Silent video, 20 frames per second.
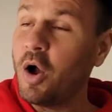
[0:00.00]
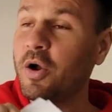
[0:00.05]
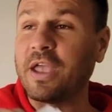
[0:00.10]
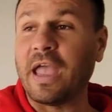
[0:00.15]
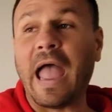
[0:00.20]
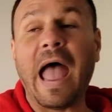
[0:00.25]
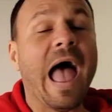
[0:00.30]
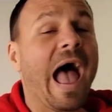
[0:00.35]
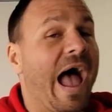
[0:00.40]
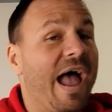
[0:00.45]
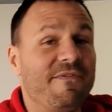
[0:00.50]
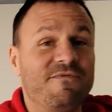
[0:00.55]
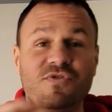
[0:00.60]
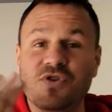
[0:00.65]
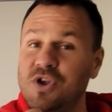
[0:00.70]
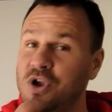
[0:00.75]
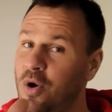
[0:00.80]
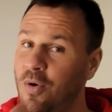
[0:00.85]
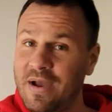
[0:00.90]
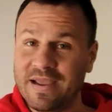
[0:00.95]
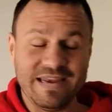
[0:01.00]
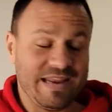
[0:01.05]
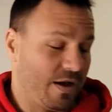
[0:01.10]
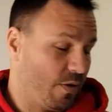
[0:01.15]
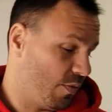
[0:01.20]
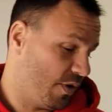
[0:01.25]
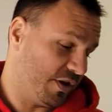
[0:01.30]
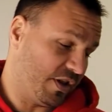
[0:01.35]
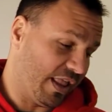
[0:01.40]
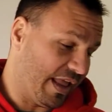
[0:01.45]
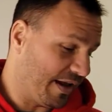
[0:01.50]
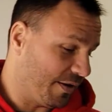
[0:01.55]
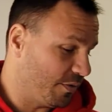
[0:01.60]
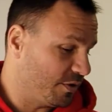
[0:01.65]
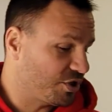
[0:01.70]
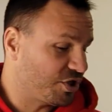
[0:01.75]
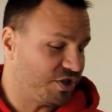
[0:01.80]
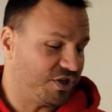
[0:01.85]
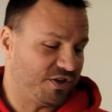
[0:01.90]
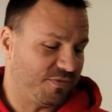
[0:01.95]
Okay, I have no idea what
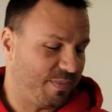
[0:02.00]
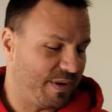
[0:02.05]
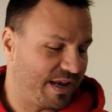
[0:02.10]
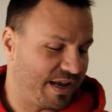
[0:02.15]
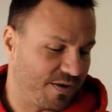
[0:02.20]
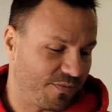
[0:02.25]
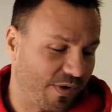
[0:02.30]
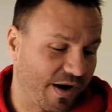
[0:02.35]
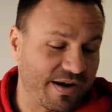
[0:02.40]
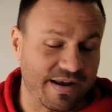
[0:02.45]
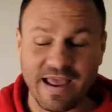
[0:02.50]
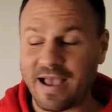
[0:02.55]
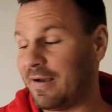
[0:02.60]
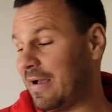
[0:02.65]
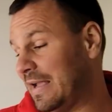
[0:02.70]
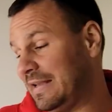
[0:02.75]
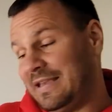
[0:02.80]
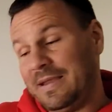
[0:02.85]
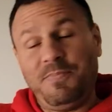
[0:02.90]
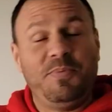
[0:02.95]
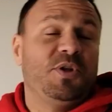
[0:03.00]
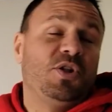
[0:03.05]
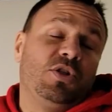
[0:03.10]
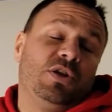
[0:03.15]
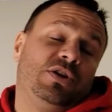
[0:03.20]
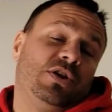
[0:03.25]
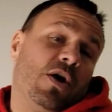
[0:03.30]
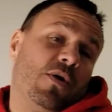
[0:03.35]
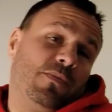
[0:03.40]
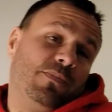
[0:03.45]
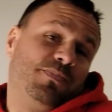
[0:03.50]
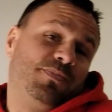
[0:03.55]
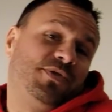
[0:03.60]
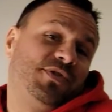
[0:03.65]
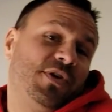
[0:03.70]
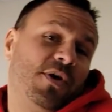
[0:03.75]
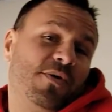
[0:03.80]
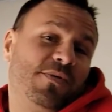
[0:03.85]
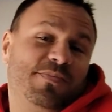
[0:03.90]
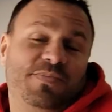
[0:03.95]
language she's speaking speaking right now. I typically don't.
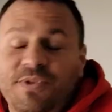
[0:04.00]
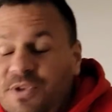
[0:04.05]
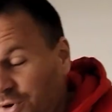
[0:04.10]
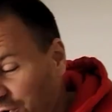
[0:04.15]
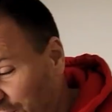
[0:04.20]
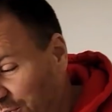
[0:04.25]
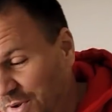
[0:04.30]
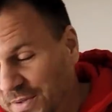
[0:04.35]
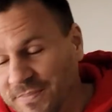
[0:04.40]
So you know